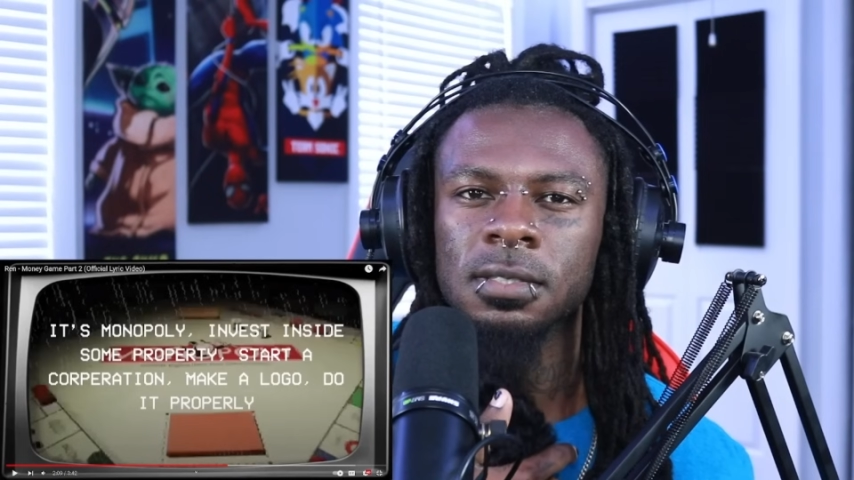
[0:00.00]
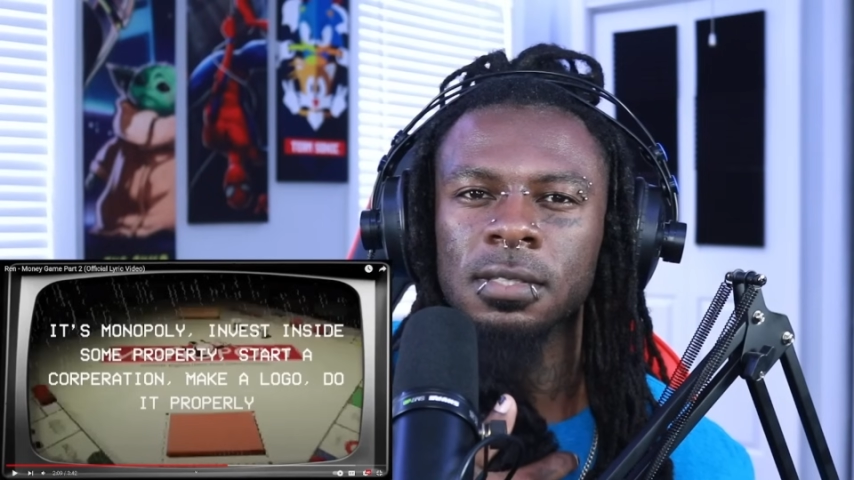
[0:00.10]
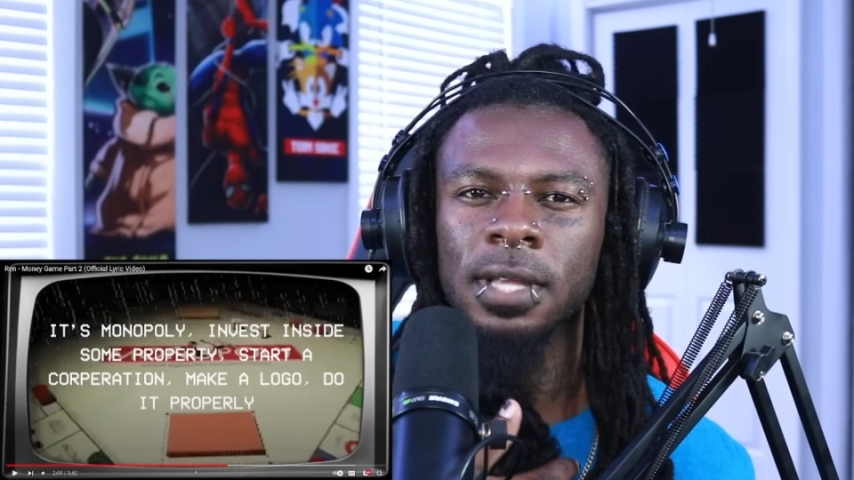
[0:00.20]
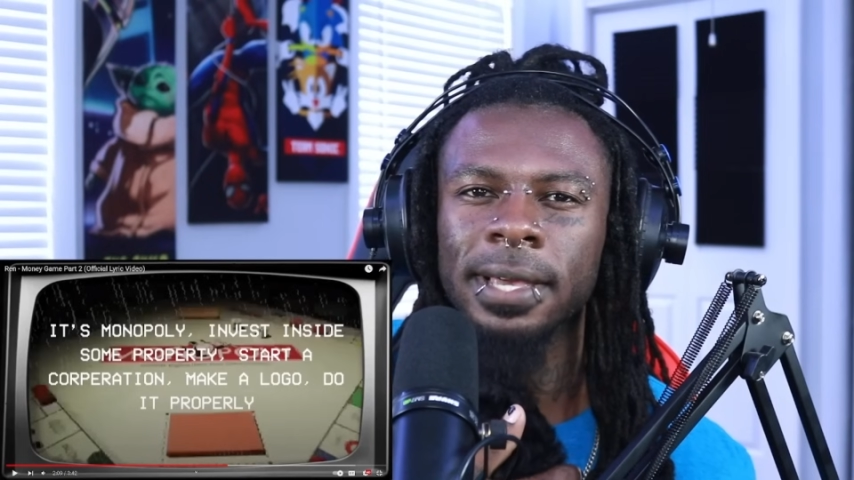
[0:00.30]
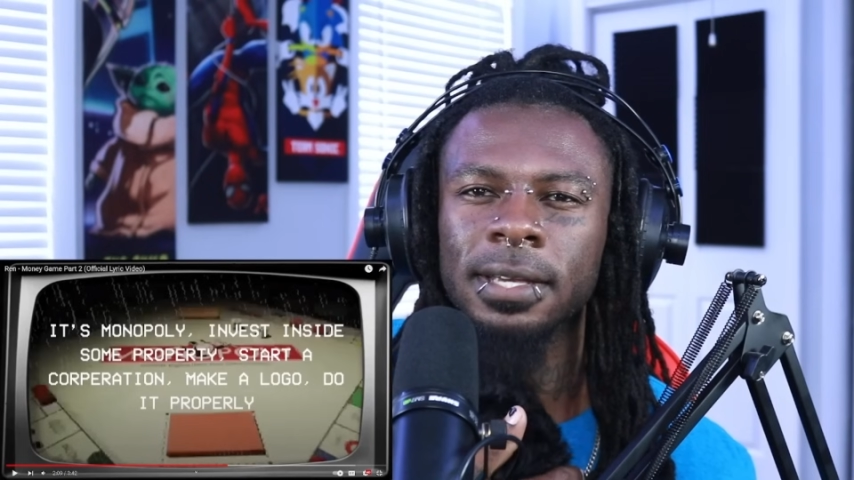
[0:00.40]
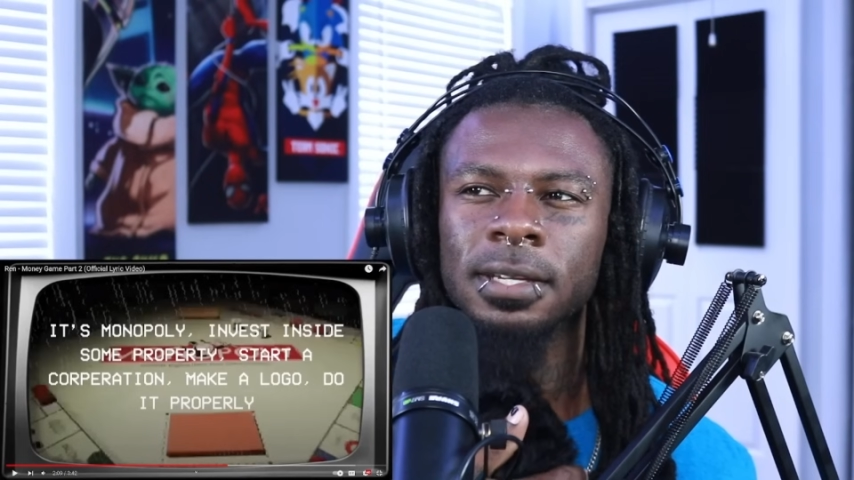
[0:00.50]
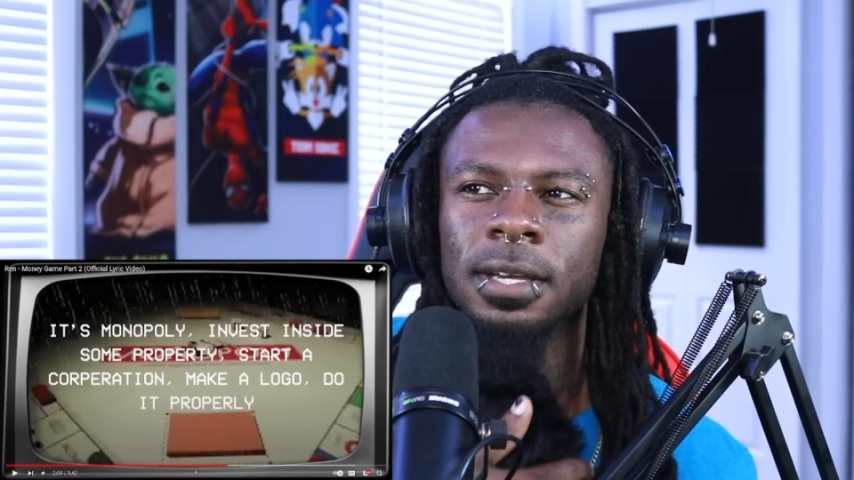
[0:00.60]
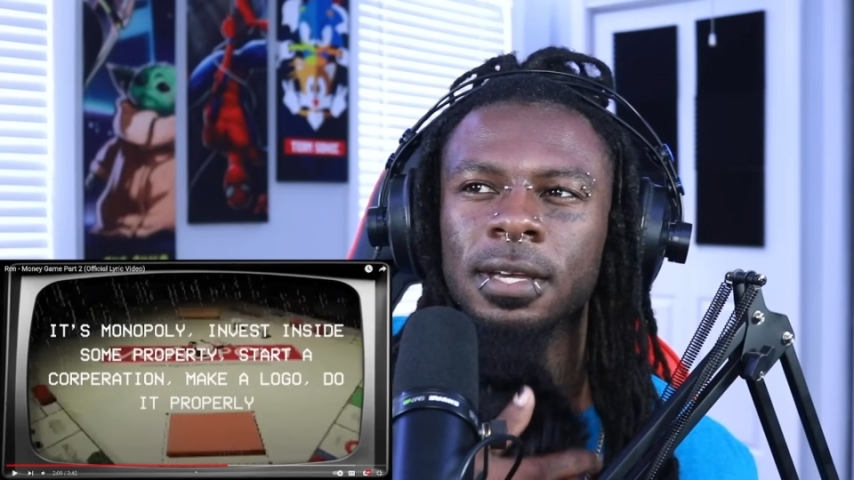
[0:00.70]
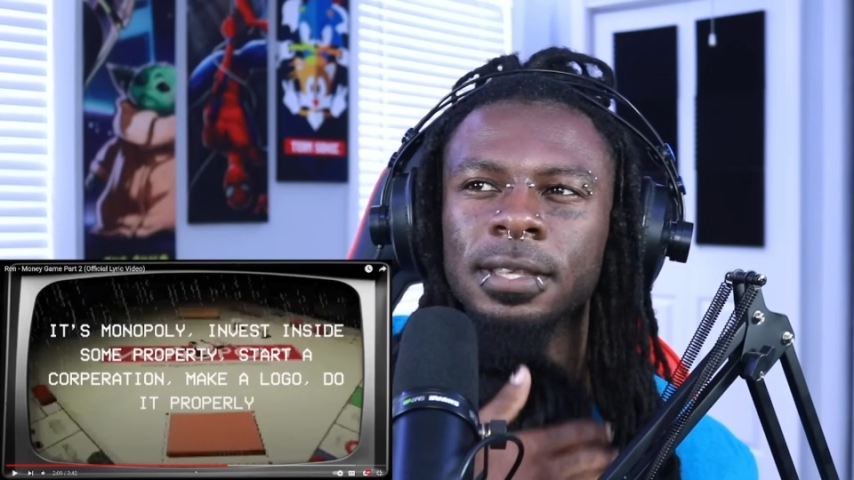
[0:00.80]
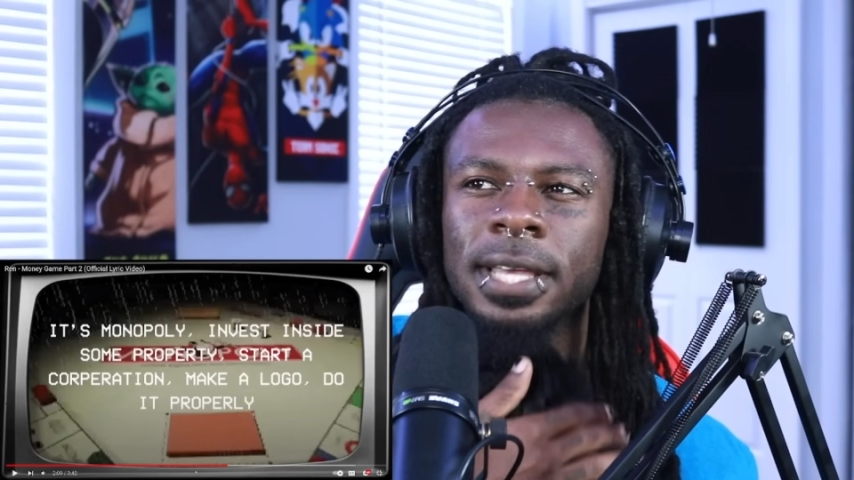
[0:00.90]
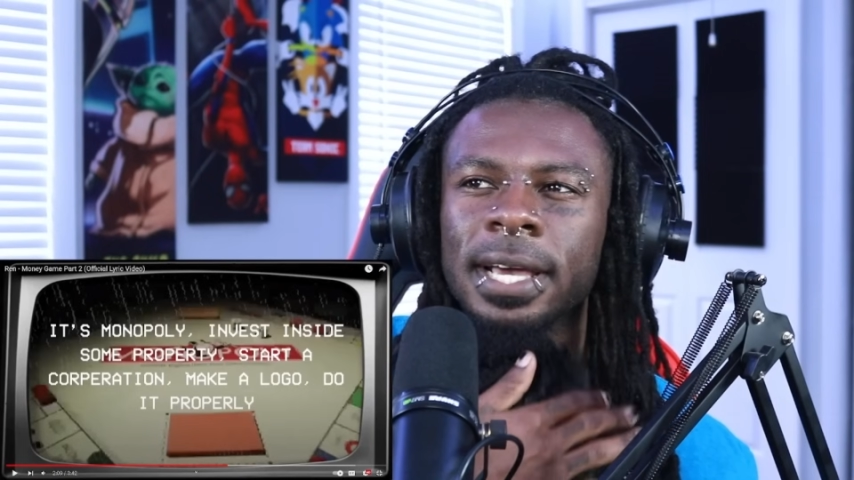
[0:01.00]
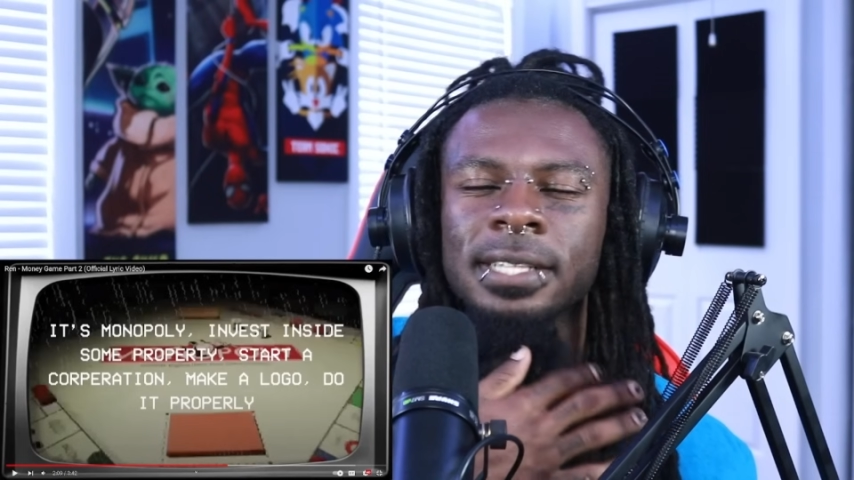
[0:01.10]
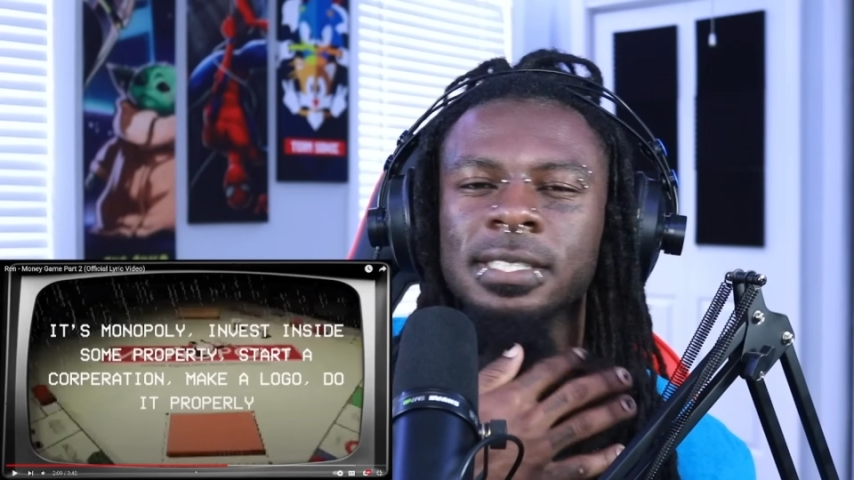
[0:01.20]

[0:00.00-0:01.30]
Like, that has